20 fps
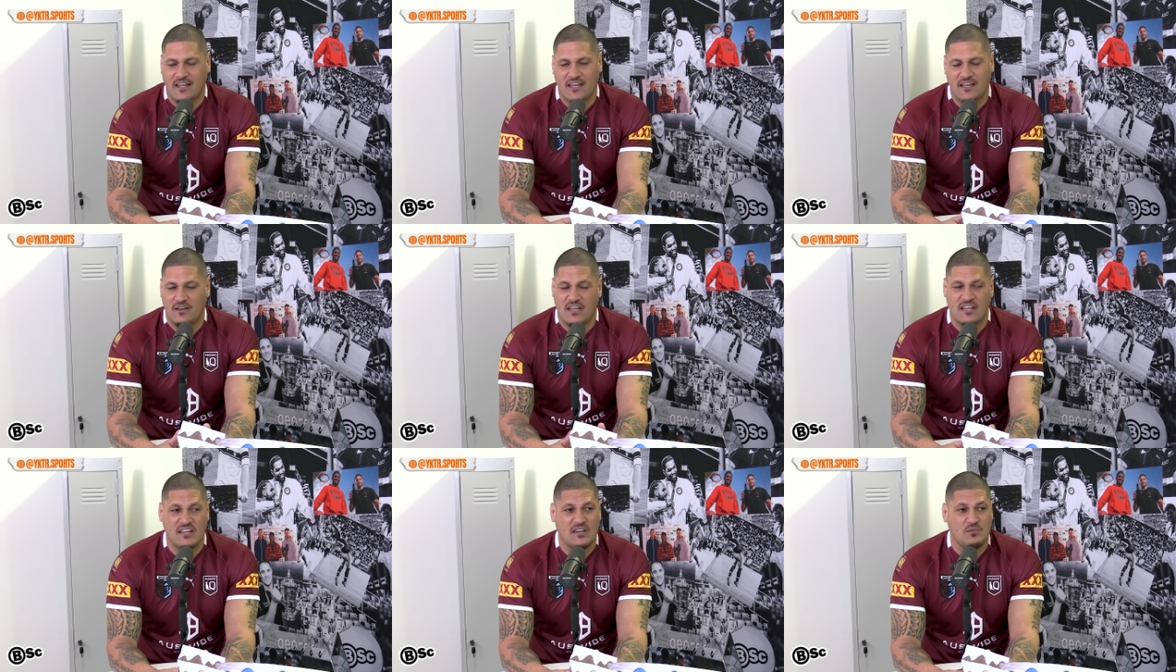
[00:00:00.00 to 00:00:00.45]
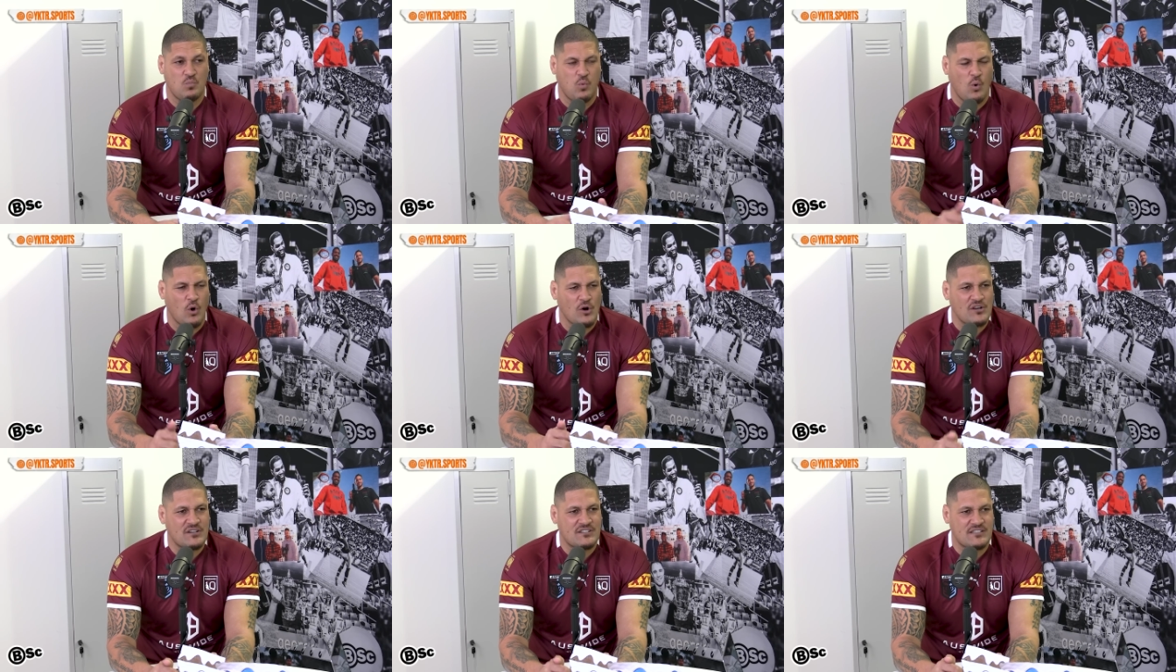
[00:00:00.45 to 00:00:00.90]
he
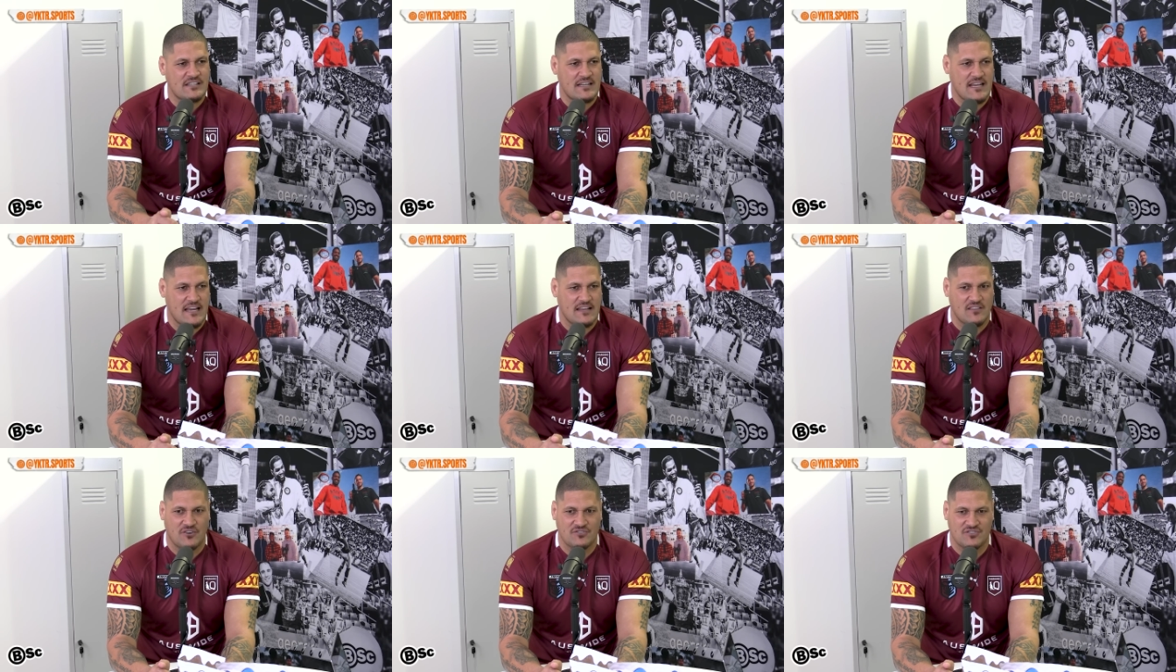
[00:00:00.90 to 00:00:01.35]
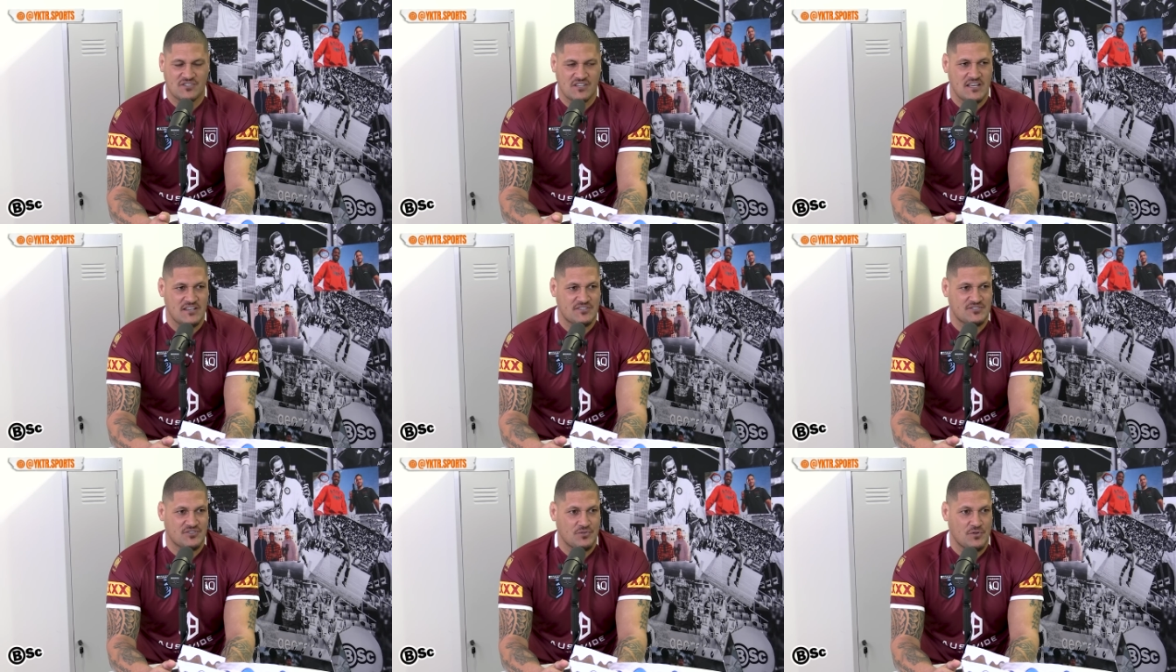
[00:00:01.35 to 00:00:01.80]
wanted to get those
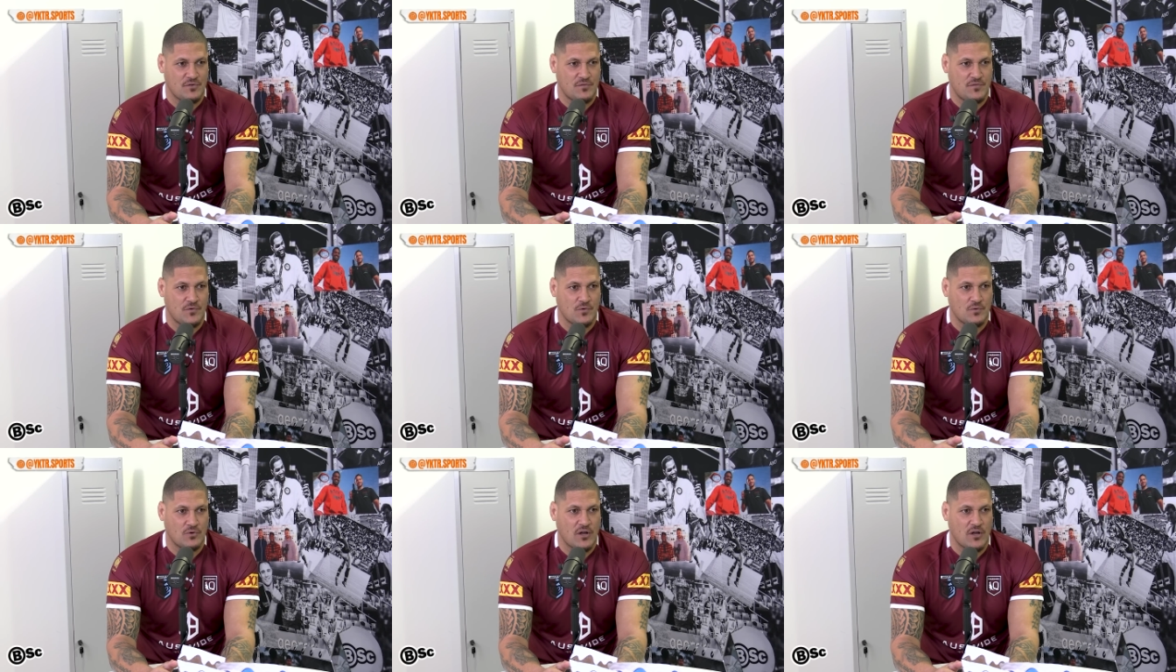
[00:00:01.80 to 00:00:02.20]
kicks on the full.